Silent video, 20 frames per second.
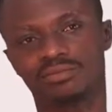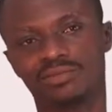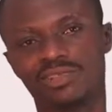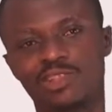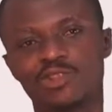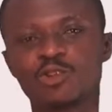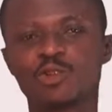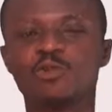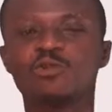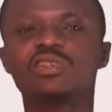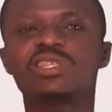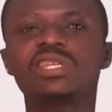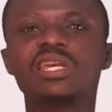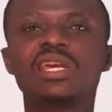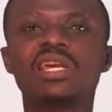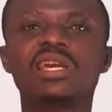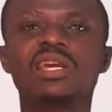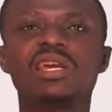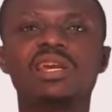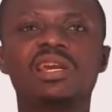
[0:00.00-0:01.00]
So we
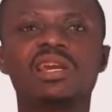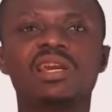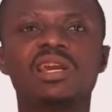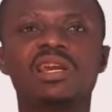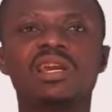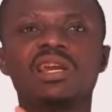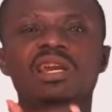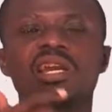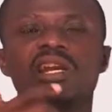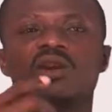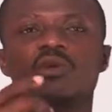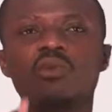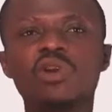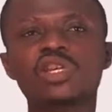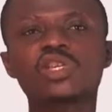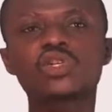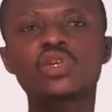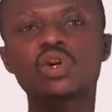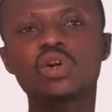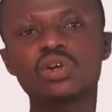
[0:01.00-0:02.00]
say
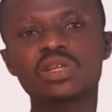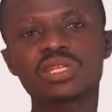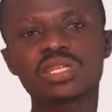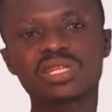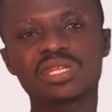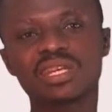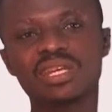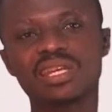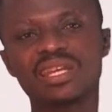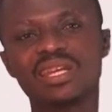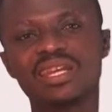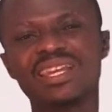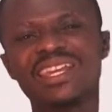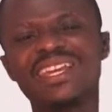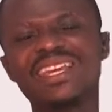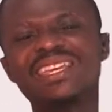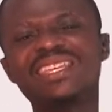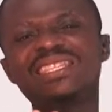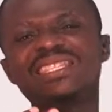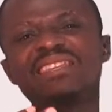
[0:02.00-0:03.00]
resource
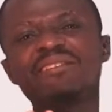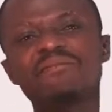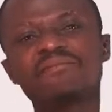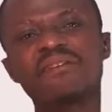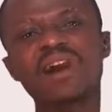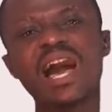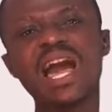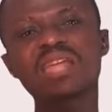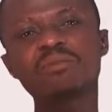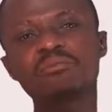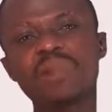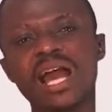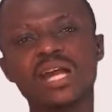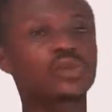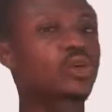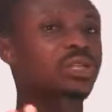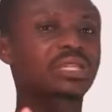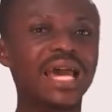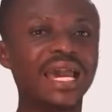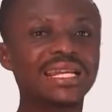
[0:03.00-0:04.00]
is defined by
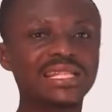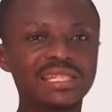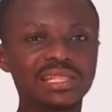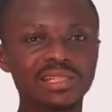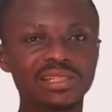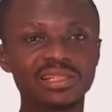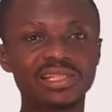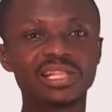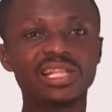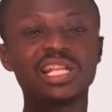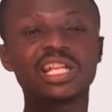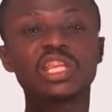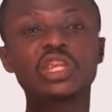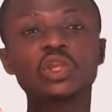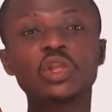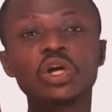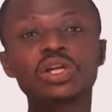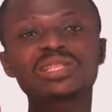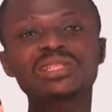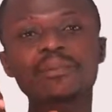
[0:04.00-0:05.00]
society,
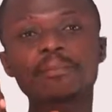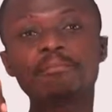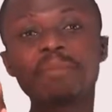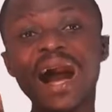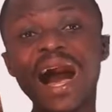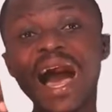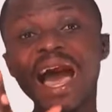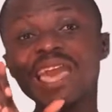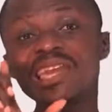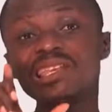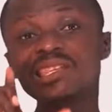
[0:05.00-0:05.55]
not by